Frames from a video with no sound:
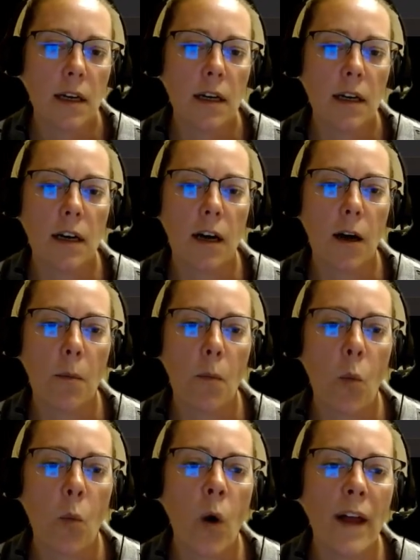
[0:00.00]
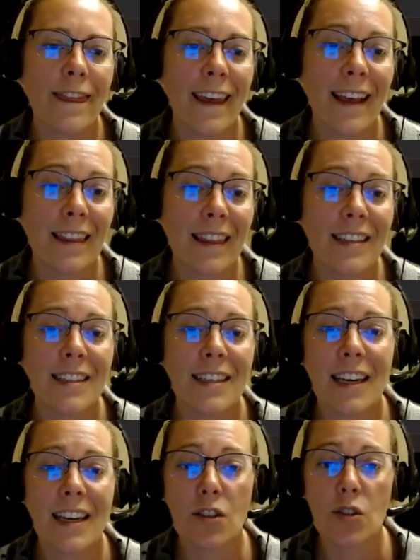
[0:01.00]
what they
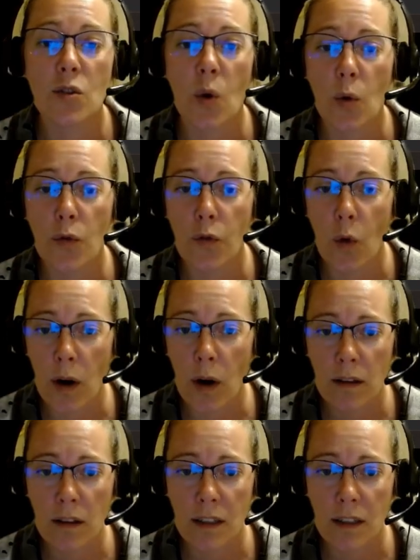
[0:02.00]
listed and sold for.